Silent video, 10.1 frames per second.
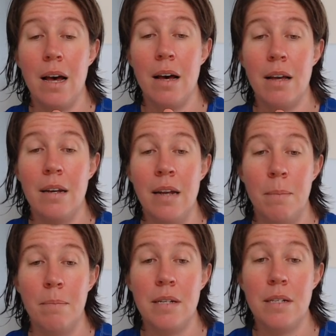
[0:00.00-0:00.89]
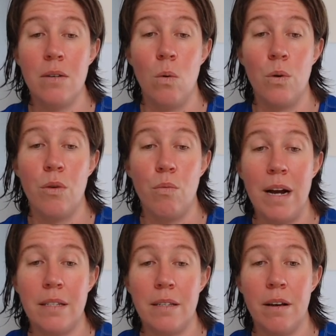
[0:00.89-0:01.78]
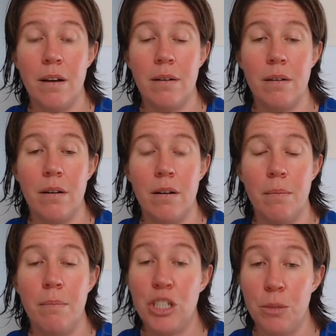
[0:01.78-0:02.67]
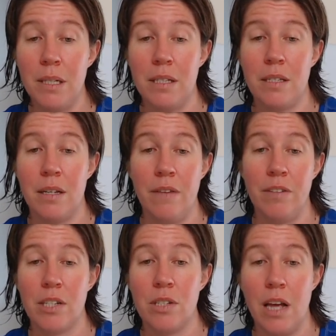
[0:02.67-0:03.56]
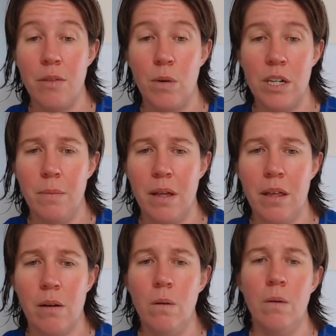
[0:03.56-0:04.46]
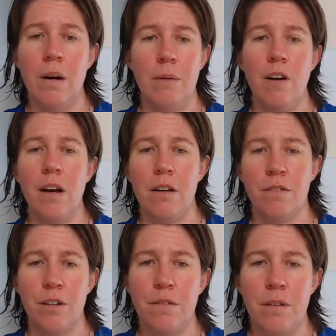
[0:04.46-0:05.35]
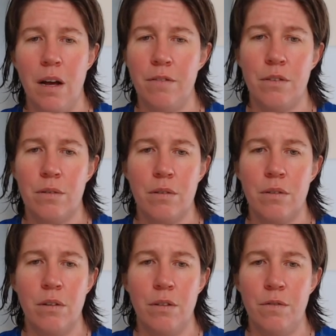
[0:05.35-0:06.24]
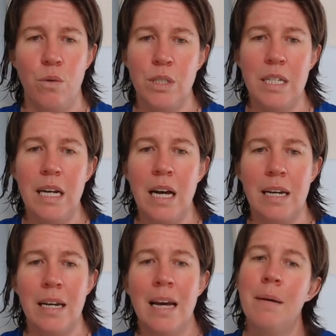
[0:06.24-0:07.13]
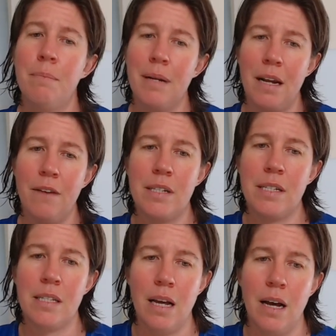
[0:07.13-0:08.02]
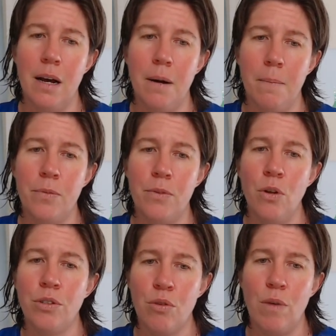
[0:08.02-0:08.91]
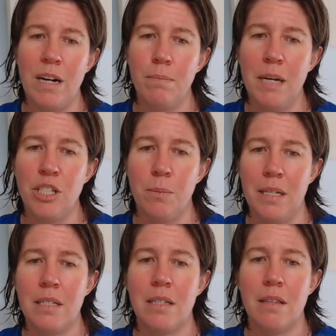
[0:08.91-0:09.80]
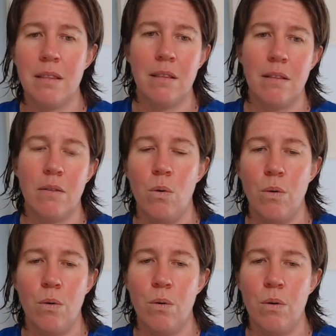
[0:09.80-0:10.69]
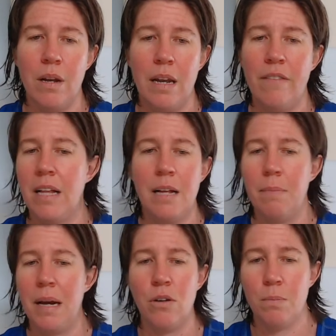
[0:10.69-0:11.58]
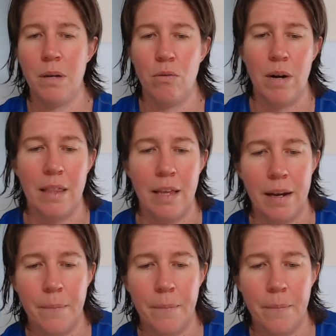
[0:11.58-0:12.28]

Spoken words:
numbers or the right measurement levels, because otherwise you may think, oh, I'm fine, I've got 49. But if it's not in the right measurement or level, it may not be the right thing.